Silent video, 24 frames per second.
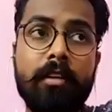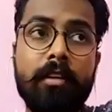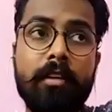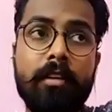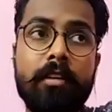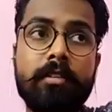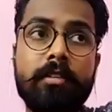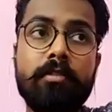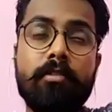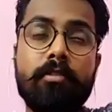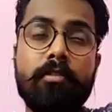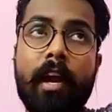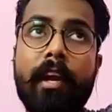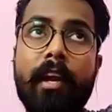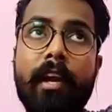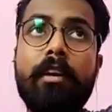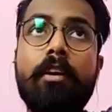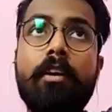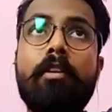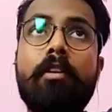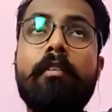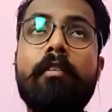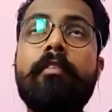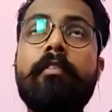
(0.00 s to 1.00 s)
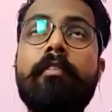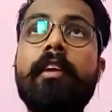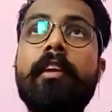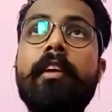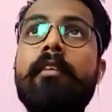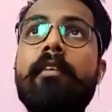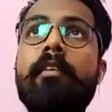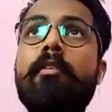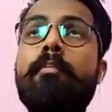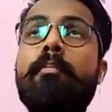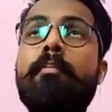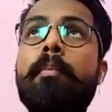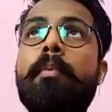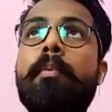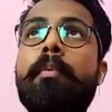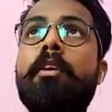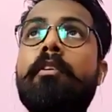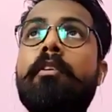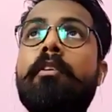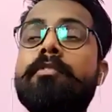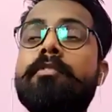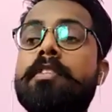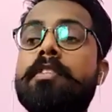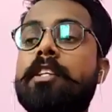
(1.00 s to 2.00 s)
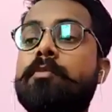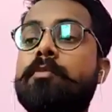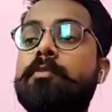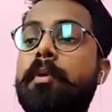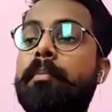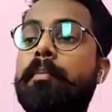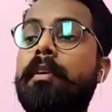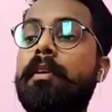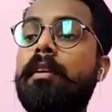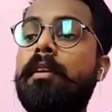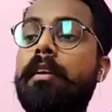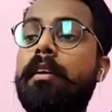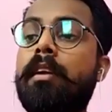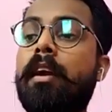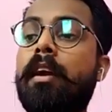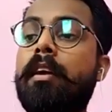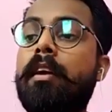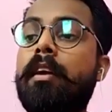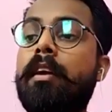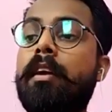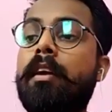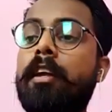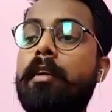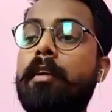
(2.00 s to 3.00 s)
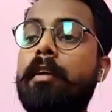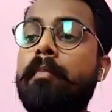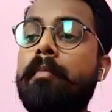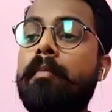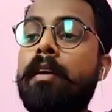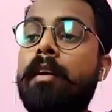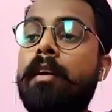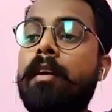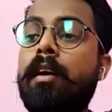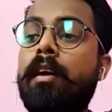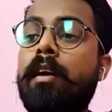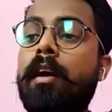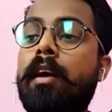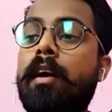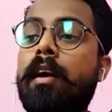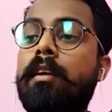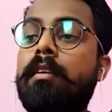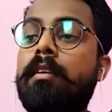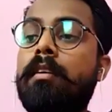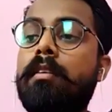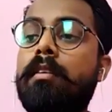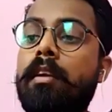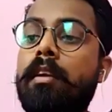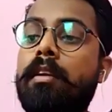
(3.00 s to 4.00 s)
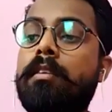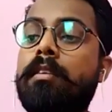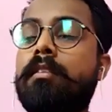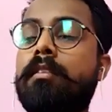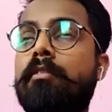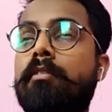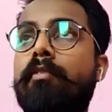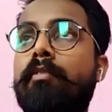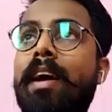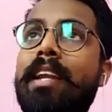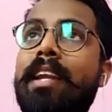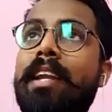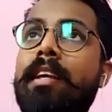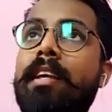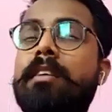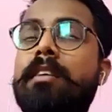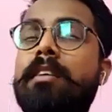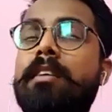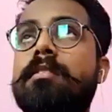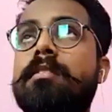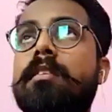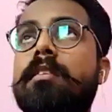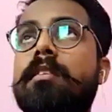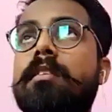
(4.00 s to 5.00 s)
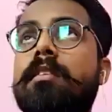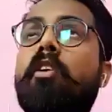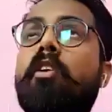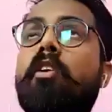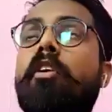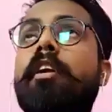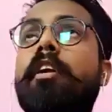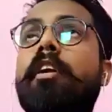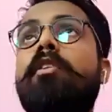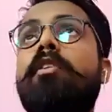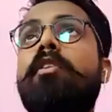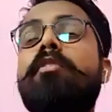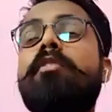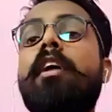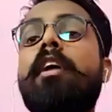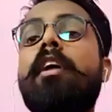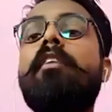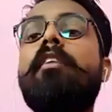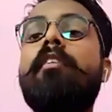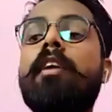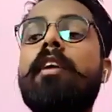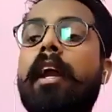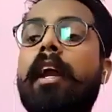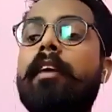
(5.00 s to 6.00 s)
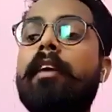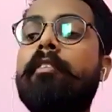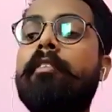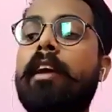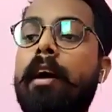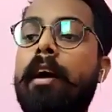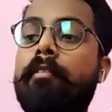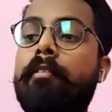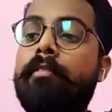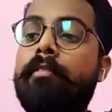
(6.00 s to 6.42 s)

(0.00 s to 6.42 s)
So right now we have a people of 6 people in our team, and it varies according to the event that we have.